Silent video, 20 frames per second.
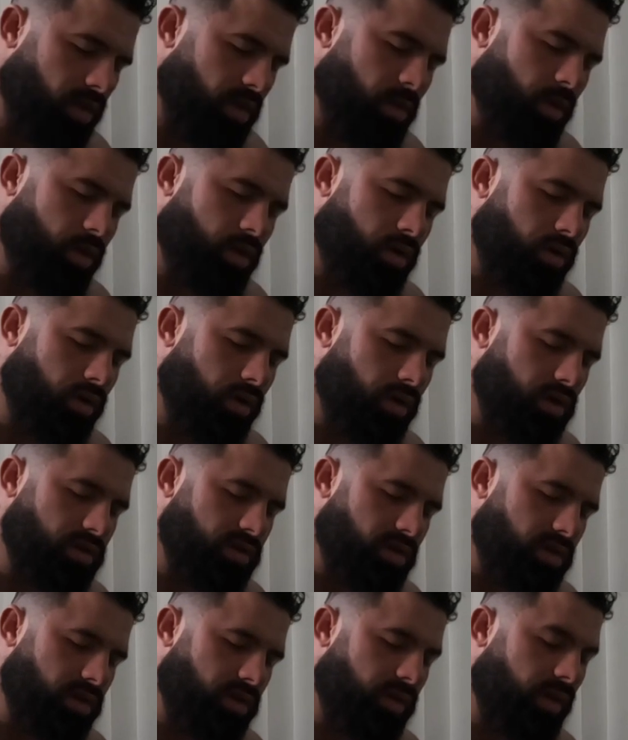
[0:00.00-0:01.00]
thing about granola
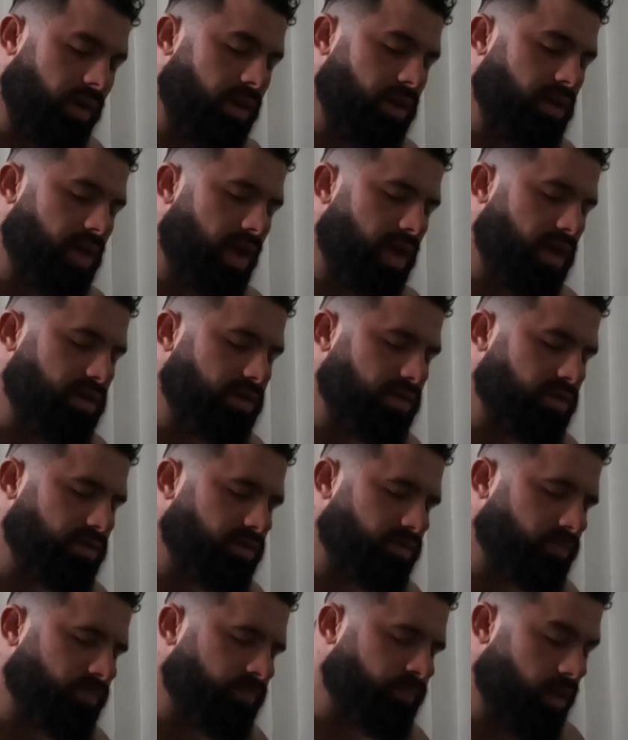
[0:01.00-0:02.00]
is that it's very dense.